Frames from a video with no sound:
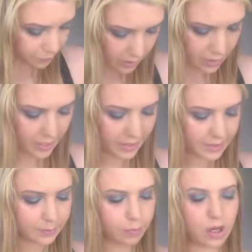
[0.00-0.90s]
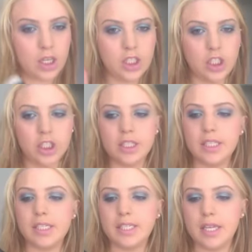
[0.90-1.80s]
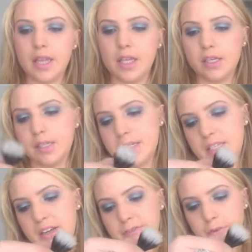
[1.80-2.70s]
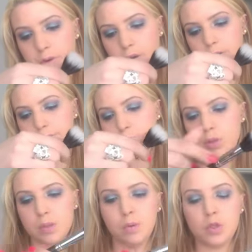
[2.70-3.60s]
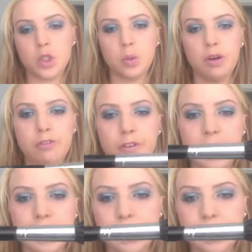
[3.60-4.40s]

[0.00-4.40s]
The next brush is the C404 Small Duo Face.